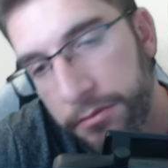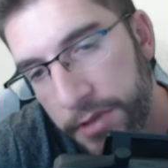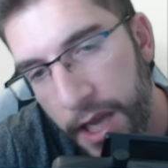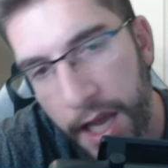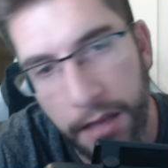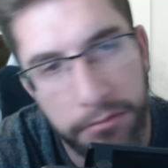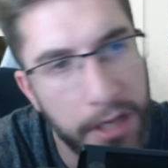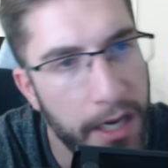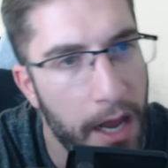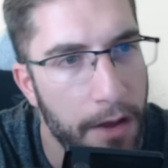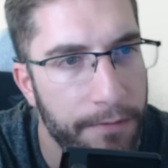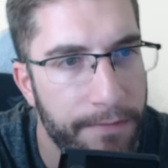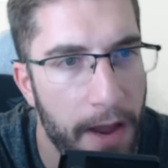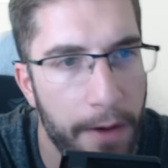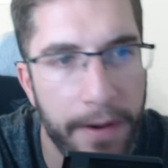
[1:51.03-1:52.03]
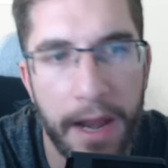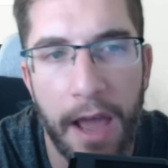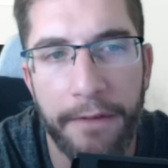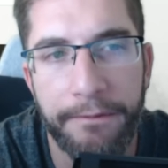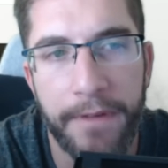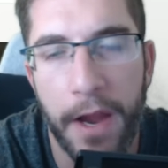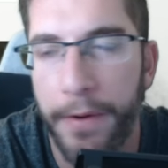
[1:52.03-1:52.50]
yeah, you know, fair
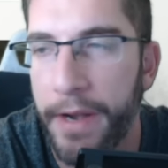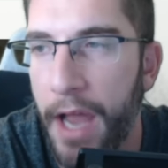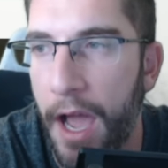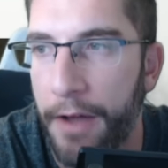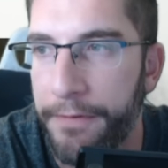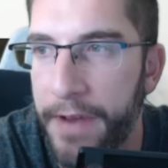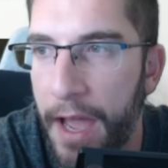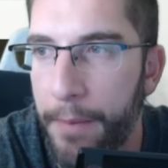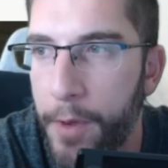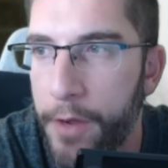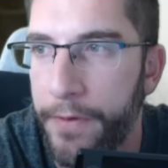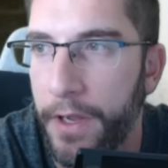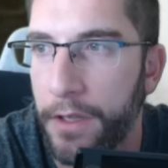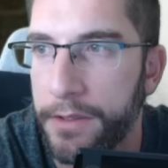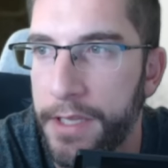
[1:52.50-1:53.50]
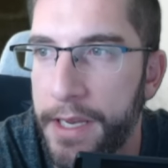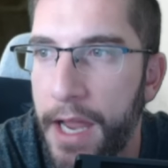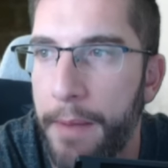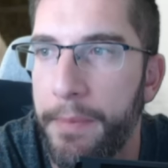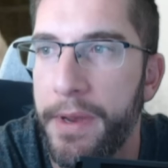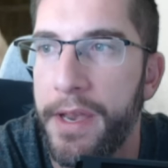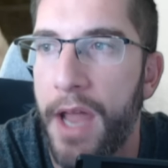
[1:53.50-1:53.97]
enough, fair enough. Now, moving on to
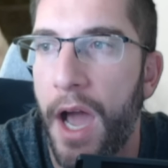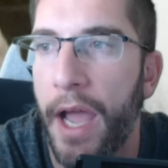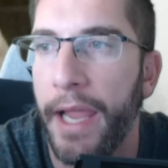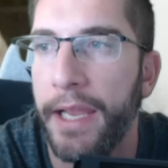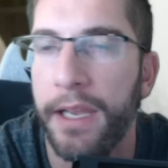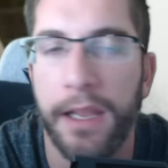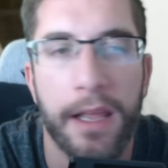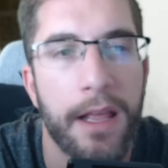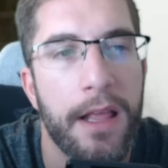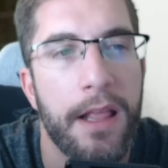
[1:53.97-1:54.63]
number 9,